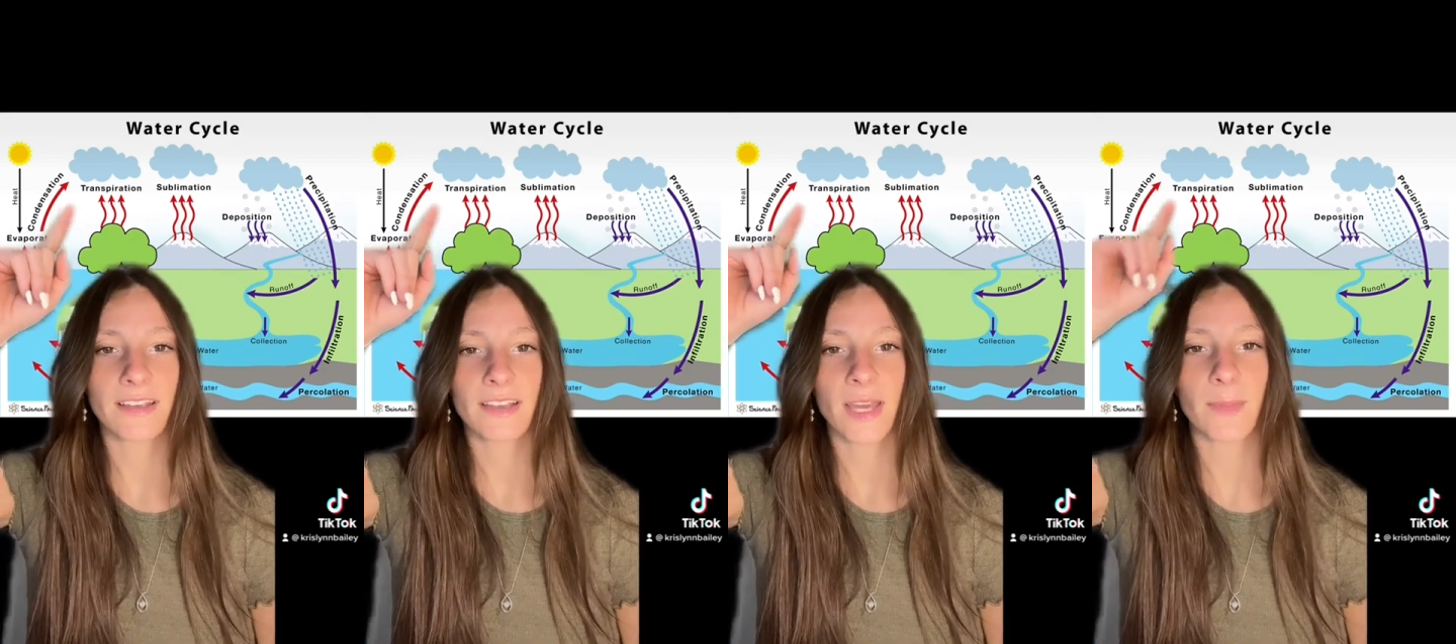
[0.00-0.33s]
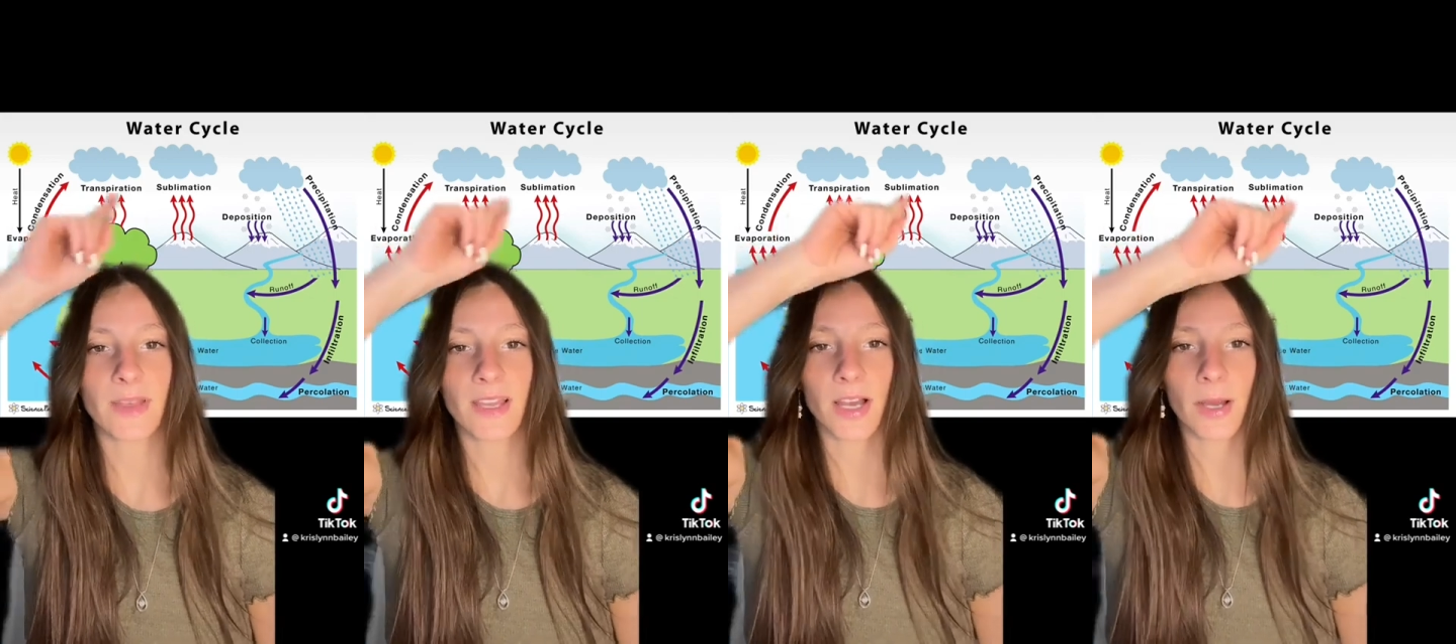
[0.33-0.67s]
and
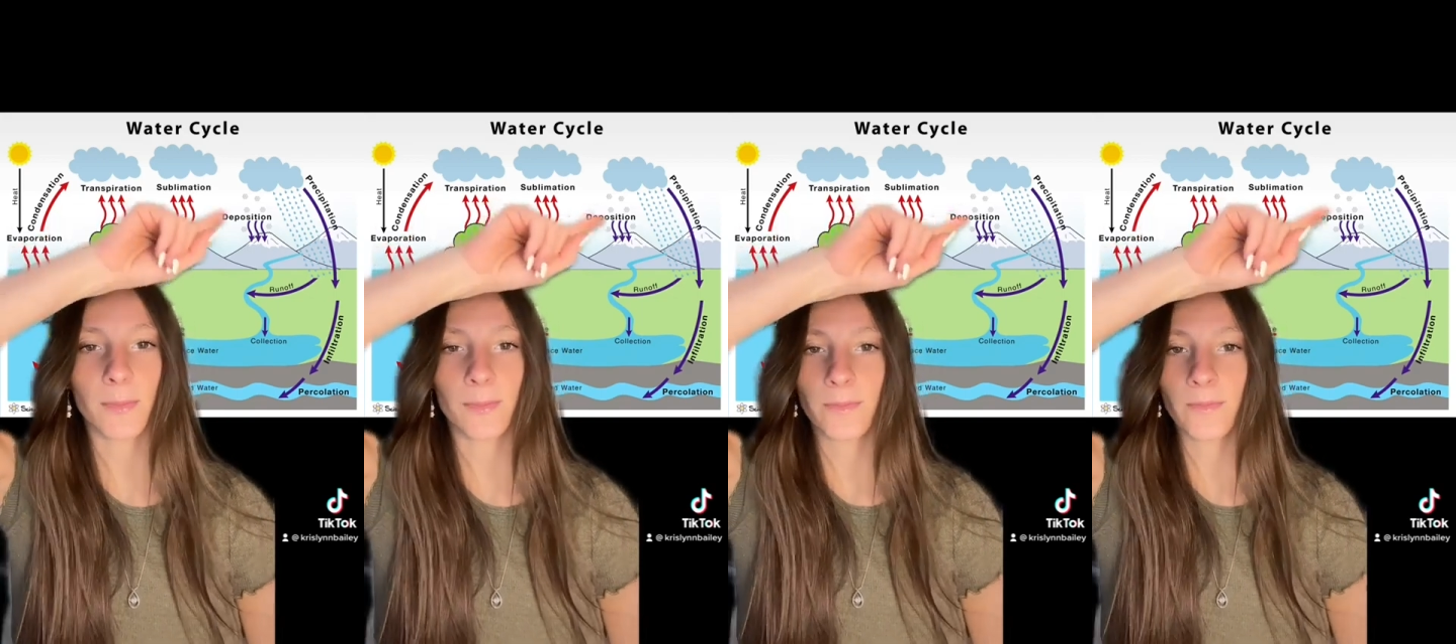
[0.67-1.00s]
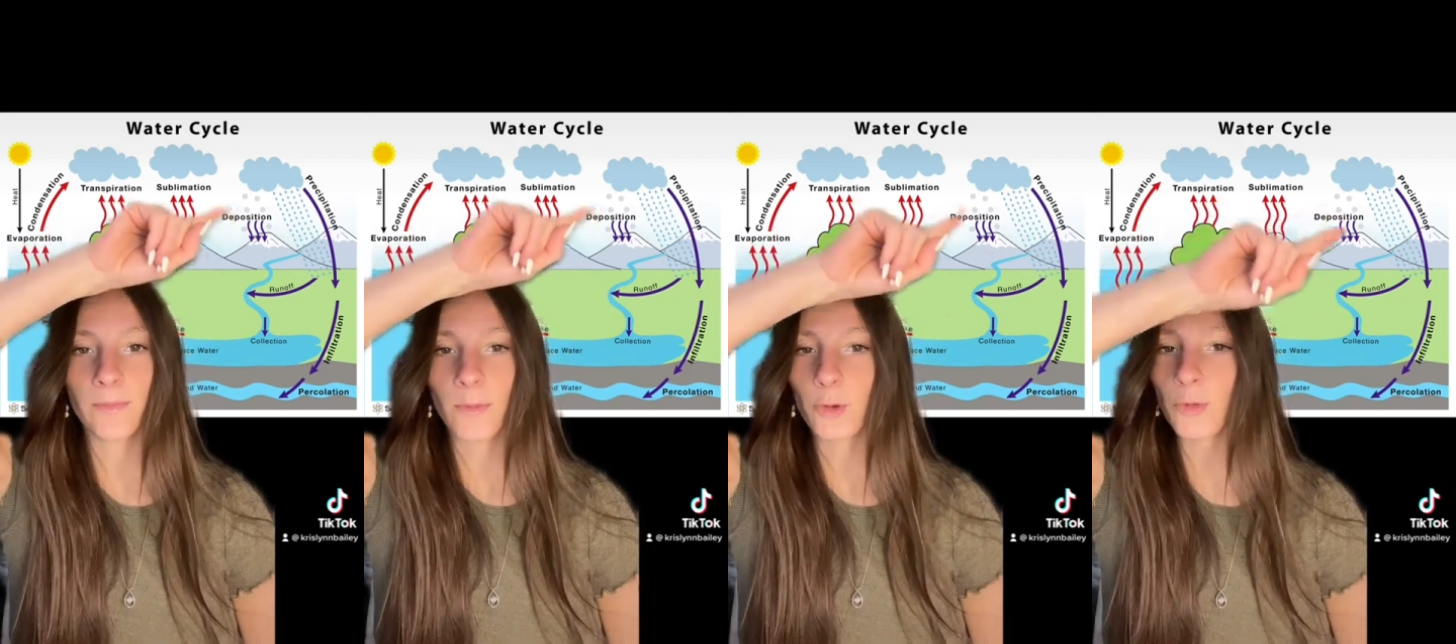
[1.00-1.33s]
become
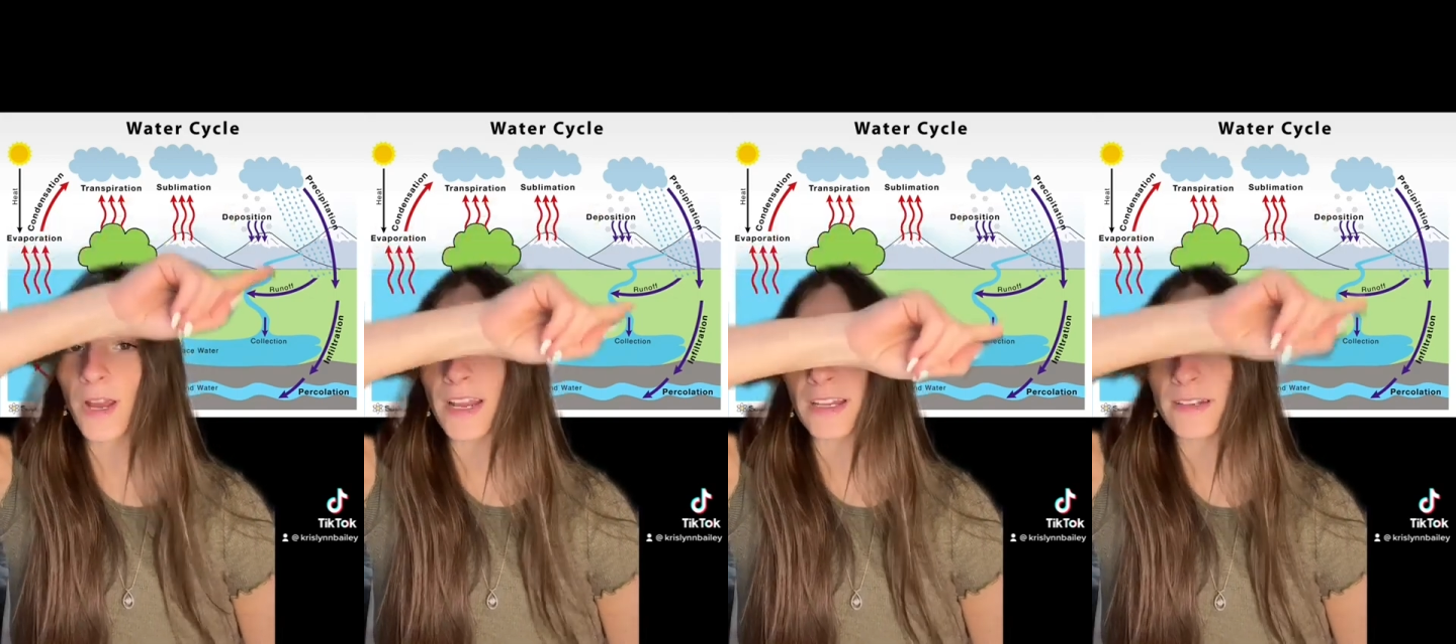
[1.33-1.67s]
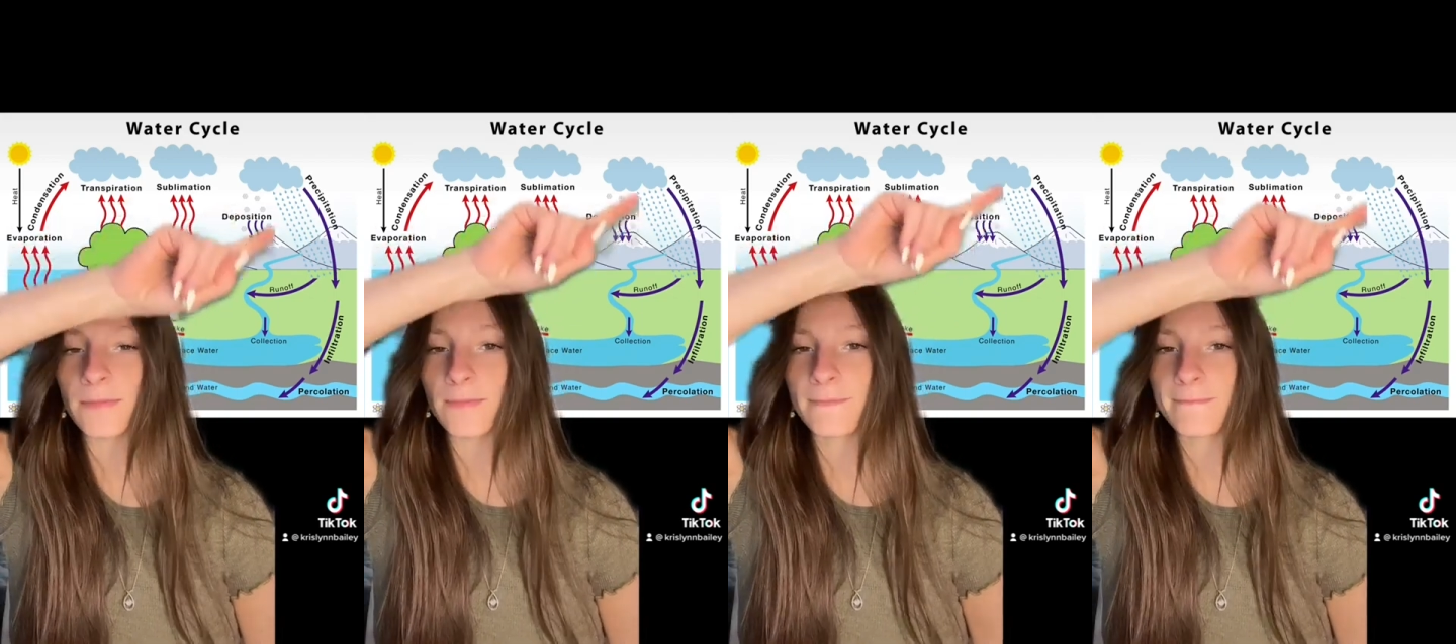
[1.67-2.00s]
rain,